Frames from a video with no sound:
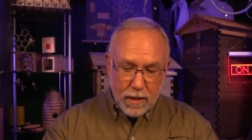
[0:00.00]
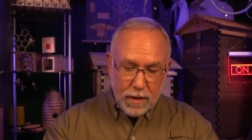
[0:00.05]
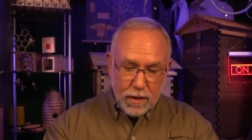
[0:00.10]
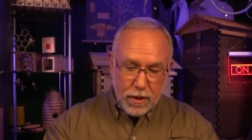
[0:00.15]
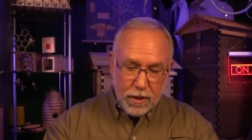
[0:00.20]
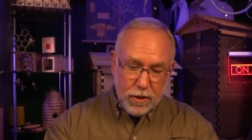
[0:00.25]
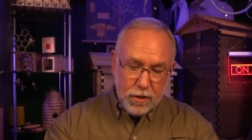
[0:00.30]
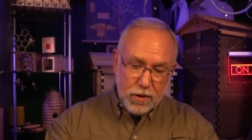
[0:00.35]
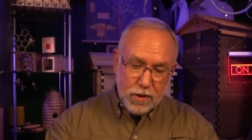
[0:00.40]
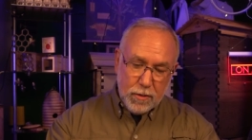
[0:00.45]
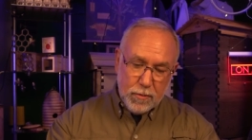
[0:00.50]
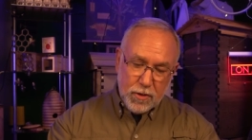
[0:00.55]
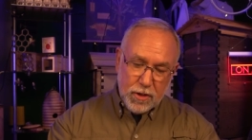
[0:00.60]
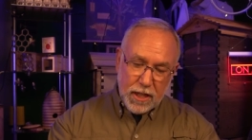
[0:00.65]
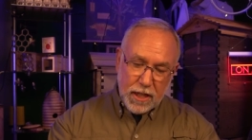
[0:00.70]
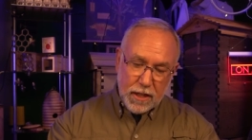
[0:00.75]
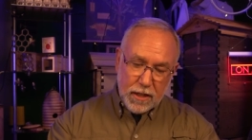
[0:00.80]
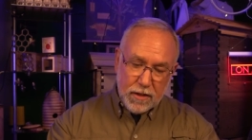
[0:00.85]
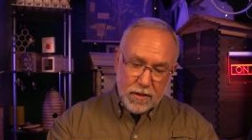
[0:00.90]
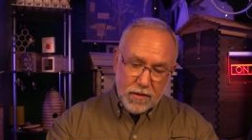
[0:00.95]
The YouTube
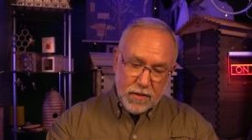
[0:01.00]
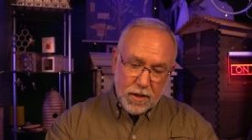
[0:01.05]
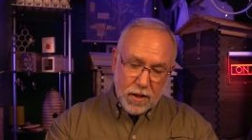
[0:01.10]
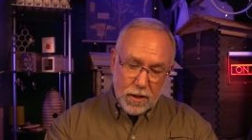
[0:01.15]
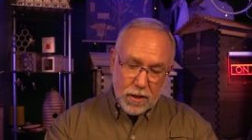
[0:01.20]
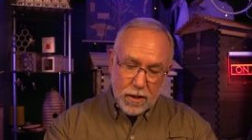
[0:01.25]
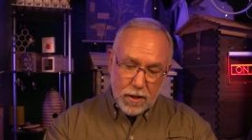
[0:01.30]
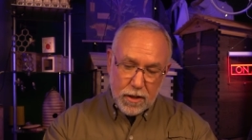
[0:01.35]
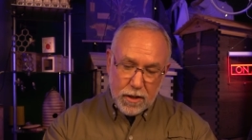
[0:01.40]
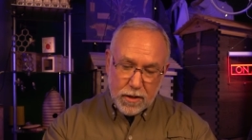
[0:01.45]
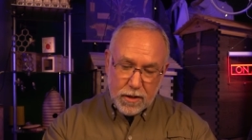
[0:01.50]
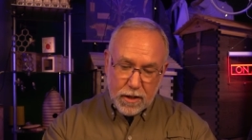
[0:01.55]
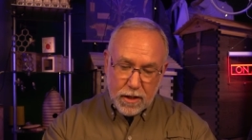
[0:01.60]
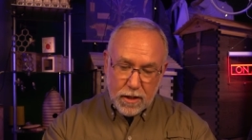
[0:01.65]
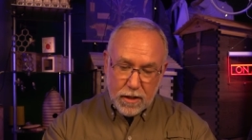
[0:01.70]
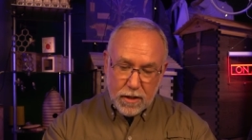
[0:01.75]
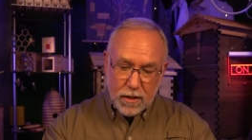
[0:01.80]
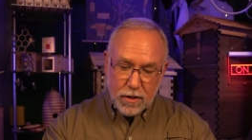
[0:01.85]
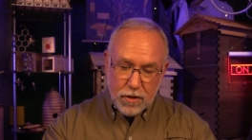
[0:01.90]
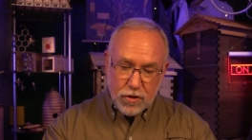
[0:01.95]
channel is called
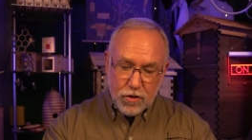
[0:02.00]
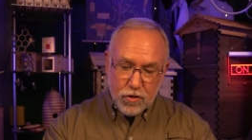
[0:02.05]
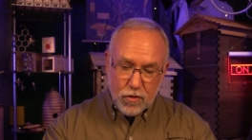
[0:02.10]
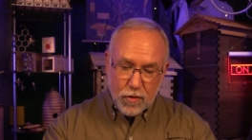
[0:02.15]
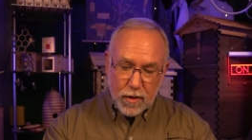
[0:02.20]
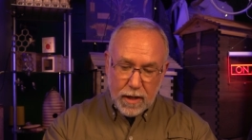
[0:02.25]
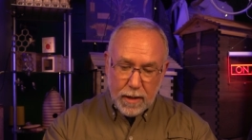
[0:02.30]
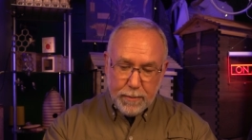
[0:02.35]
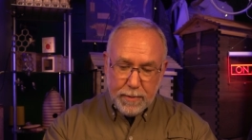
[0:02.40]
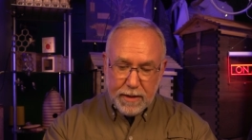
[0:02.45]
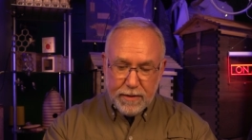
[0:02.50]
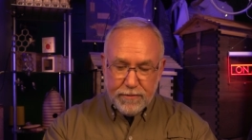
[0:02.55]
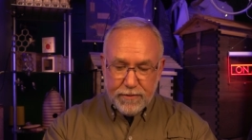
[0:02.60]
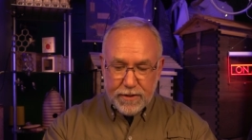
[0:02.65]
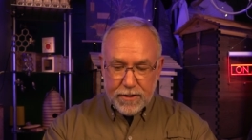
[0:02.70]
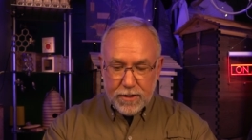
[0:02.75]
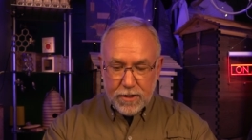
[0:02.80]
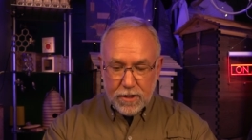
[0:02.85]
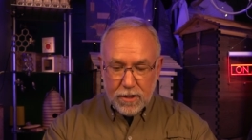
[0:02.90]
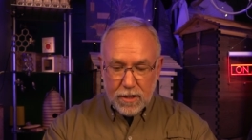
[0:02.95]

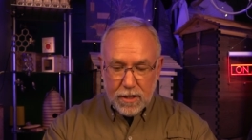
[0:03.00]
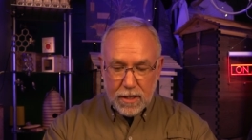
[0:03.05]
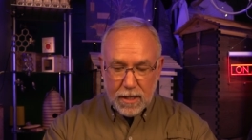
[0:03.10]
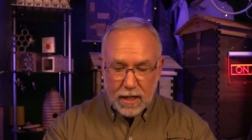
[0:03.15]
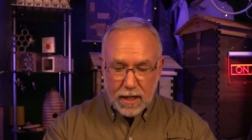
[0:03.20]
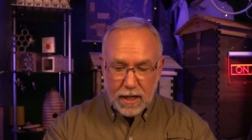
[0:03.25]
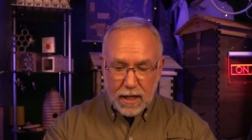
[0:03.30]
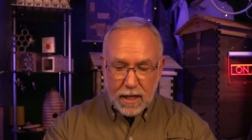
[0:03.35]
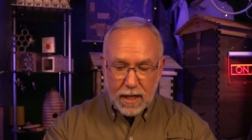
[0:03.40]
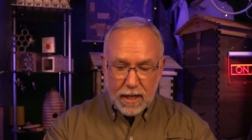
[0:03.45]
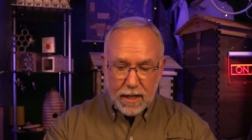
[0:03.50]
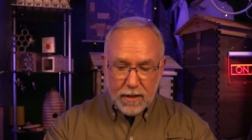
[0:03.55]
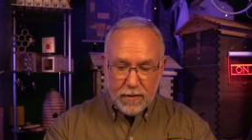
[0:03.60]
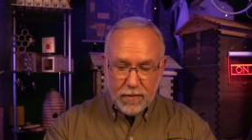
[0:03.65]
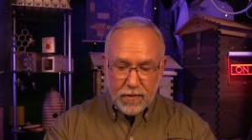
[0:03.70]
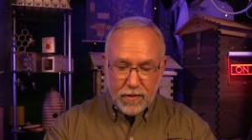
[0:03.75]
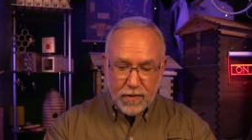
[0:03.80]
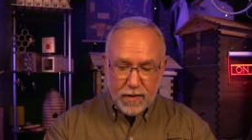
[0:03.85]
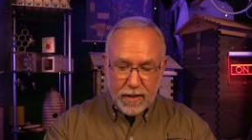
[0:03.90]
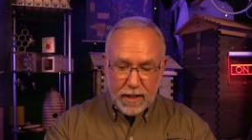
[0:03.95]
Drebbieville
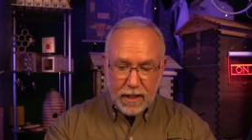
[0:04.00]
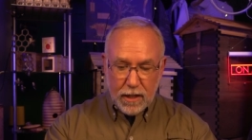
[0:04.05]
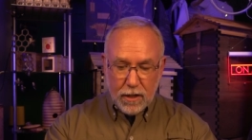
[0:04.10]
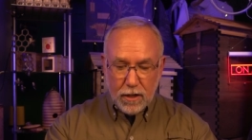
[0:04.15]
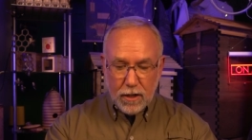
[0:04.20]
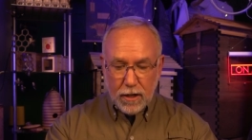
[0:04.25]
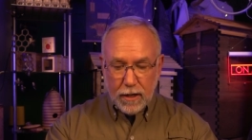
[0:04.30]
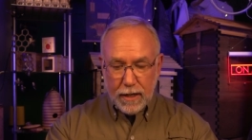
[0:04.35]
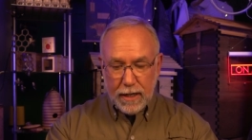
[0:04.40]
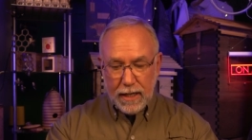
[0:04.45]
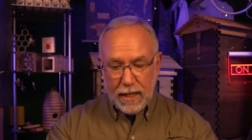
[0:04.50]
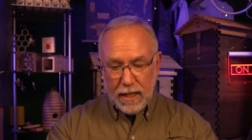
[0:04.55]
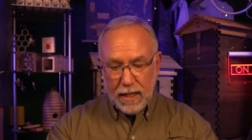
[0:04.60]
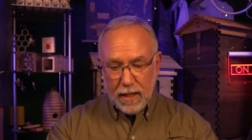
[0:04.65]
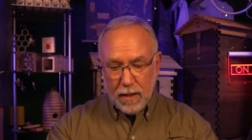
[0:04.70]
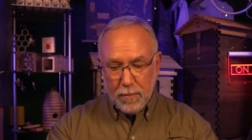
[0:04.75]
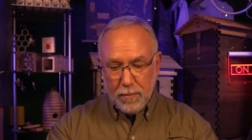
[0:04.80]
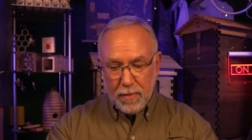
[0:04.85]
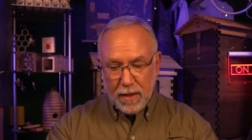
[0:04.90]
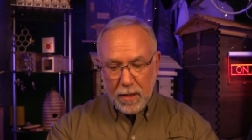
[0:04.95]
Hives, D R
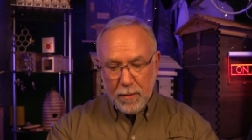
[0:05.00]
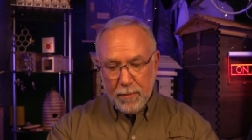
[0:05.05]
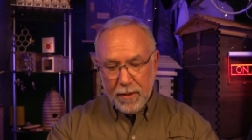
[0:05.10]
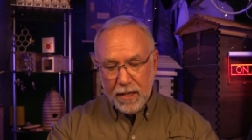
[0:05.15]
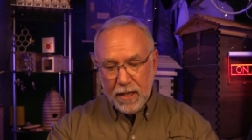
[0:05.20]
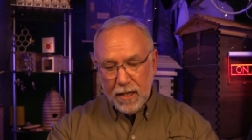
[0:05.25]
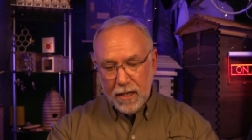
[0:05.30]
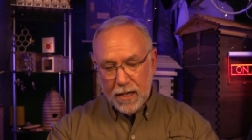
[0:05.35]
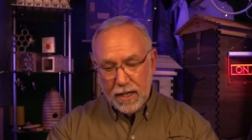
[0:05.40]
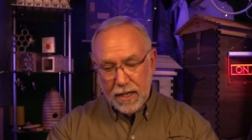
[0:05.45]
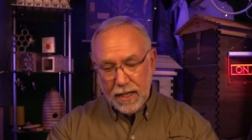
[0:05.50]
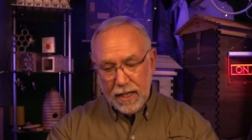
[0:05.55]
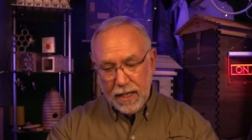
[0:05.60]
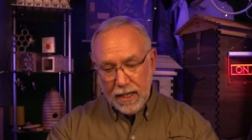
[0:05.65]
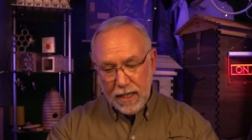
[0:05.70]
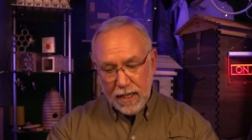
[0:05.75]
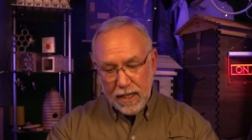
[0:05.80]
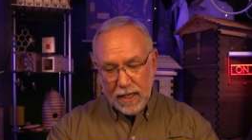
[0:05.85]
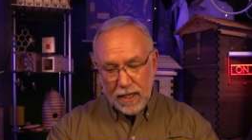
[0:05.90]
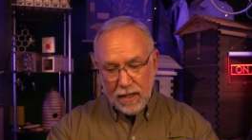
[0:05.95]
E B B I
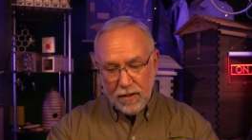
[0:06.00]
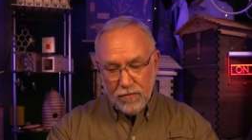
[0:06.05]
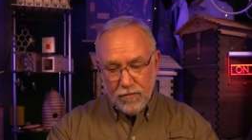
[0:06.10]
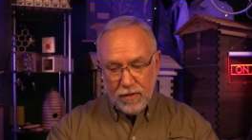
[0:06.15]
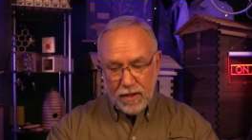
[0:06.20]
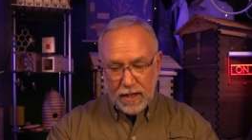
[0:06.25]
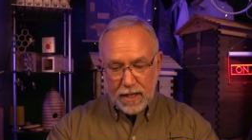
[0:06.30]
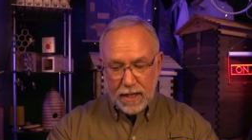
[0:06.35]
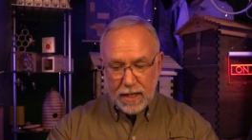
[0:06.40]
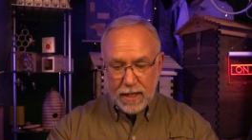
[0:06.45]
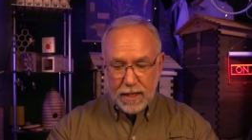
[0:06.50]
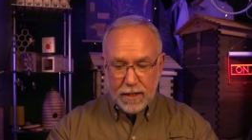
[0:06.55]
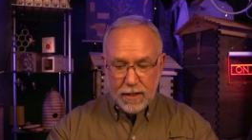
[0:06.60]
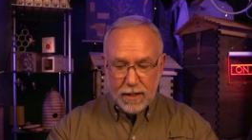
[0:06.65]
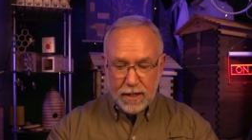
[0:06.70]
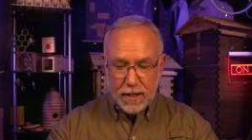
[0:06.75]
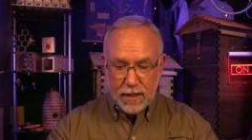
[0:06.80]
E V I L